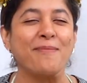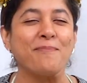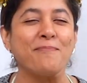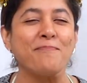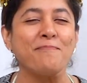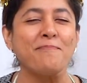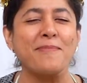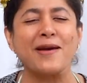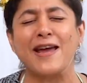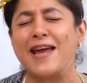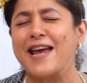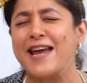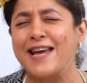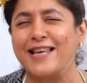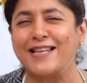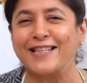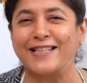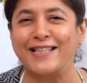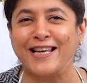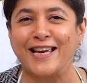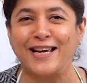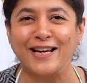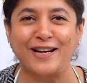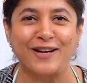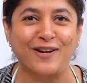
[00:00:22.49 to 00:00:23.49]

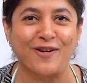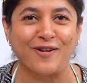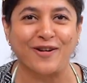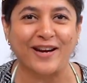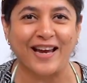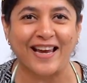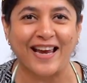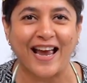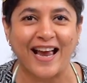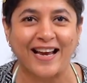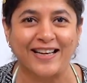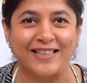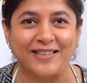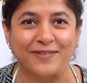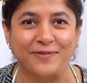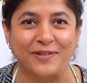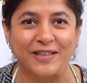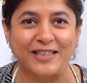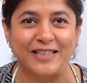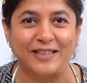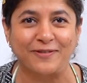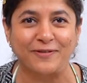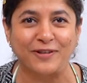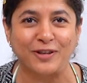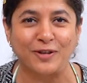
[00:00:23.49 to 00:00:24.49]
amazing cooking
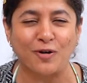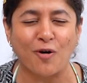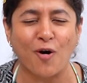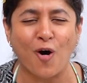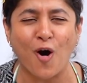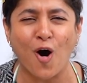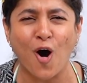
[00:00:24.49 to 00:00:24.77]
activity with